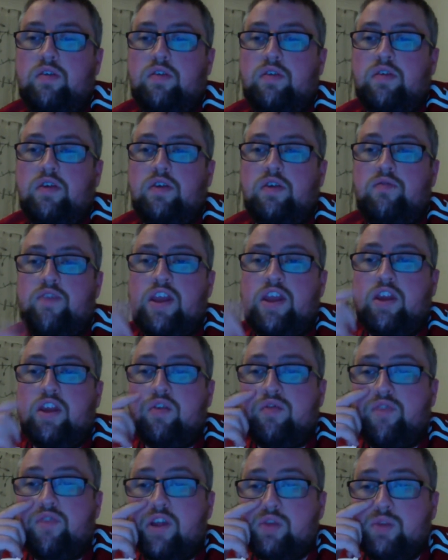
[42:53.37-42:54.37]
I'm very good
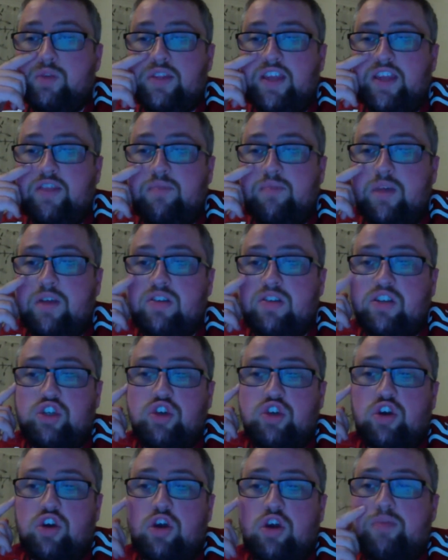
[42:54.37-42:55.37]
friends with Dave Meltzer's
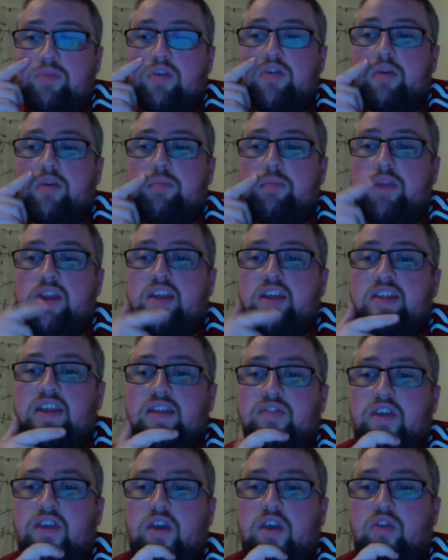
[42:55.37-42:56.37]
younger brother. I've been to Dave's
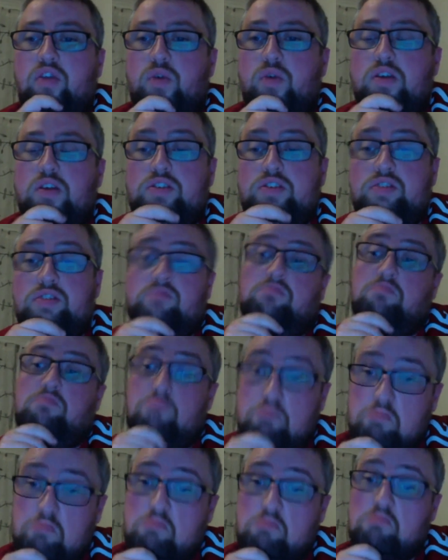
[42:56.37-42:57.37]
house once.
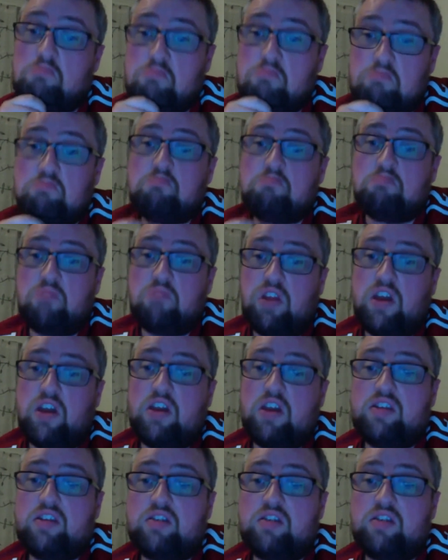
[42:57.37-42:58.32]
Nice.